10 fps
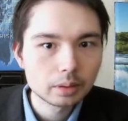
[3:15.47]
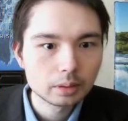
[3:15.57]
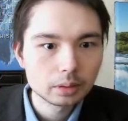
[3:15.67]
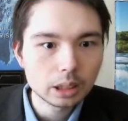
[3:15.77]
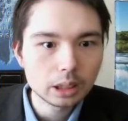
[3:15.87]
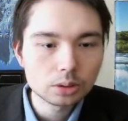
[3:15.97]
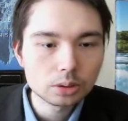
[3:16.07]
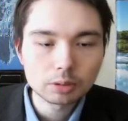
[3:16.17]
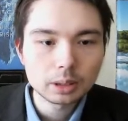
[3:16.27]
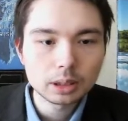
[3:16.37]
It is
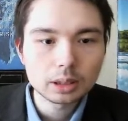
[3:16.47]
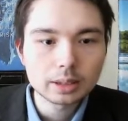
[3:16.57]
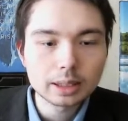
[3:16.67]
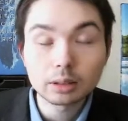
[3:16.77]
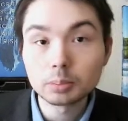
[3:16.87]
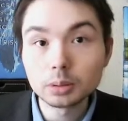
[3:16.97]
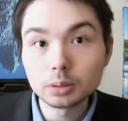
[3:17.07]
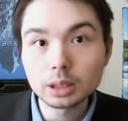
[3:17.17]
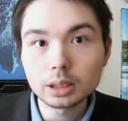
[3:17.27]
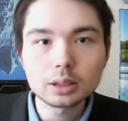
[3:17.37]
worth being down a
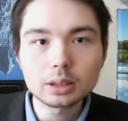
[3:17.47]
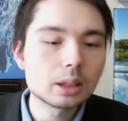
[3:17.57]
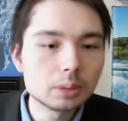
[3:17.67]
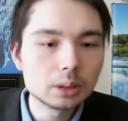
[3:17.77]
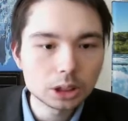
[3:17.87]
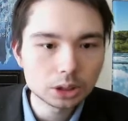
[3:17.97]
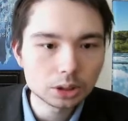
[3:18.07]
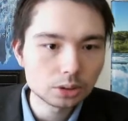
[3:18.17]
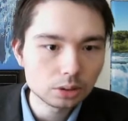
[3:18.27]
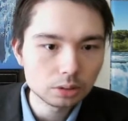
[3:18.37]
pawn in these kind of
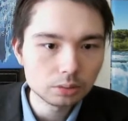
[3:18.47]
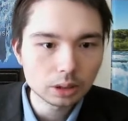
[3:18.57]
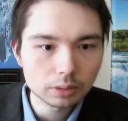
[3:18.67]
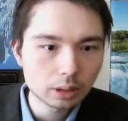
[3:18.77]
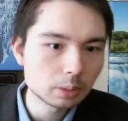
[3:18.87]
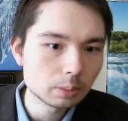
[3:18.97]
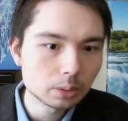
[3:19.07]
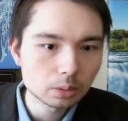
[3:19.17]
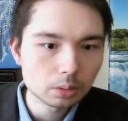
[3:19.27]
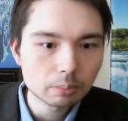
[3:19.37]
positions. You've given up a
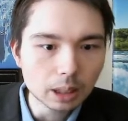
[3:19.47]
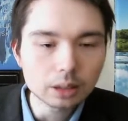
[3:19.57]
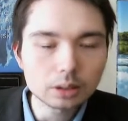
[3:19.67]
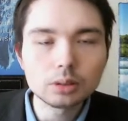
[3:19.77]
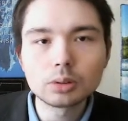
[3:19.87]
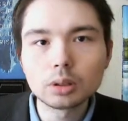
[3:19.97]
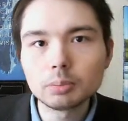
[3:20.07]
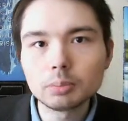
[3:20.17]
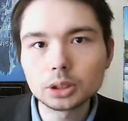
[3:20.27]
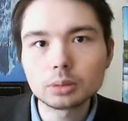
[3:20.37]
pawn, but you've got a
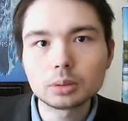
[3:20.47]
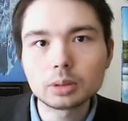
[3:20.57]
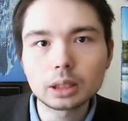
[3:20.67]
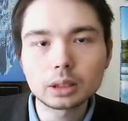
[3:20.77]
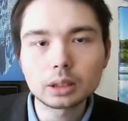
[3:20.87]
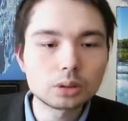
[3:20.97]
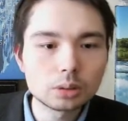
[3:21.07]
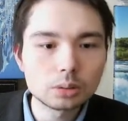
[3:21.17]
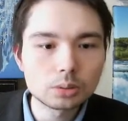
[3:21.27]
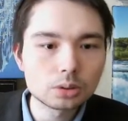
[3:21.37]
bishop that
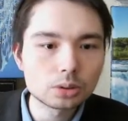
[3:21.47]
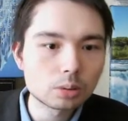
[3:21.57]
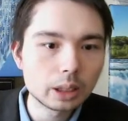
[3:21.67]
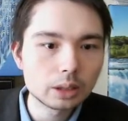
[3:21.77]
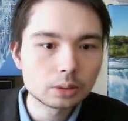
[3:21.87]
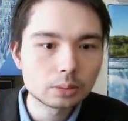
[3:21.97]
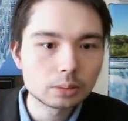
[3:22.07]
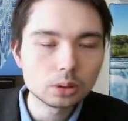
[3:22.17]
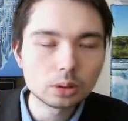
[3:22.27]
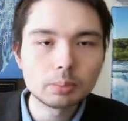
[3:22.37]
controls the squares
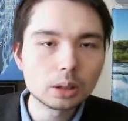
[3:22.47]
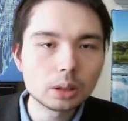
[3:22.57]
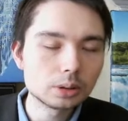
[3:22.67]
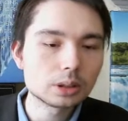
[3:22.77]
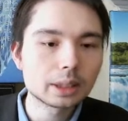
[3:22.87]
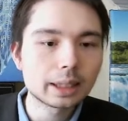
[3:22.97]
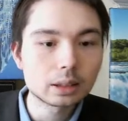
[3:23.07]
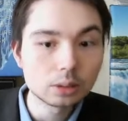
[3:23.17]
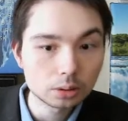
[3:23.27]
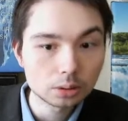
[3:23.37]
your opponent
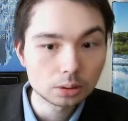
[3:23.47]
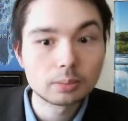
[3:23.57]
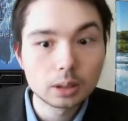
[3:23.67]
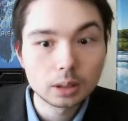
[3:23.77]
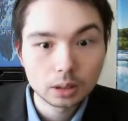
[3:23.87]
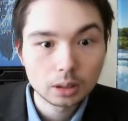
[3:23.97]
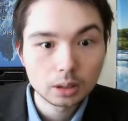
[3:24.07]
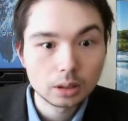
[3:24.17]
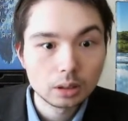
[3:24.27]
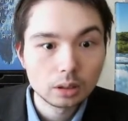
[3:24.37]
cannot.
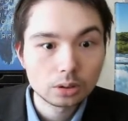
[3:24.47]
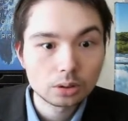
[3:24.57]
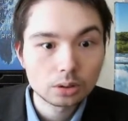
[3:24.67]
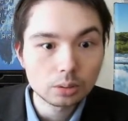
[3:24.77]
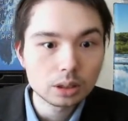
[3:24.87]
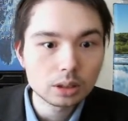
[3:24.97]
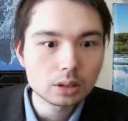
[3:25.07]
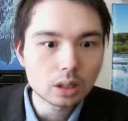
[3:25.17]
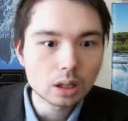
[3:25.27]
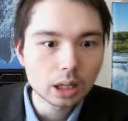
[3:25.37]
So this is
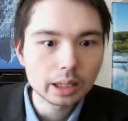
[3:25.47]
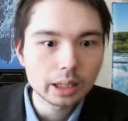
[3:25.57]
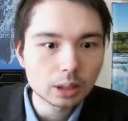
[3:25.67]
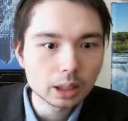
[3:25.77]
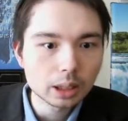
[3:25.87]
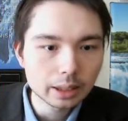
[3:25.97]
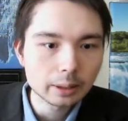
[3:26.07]
a high level idea.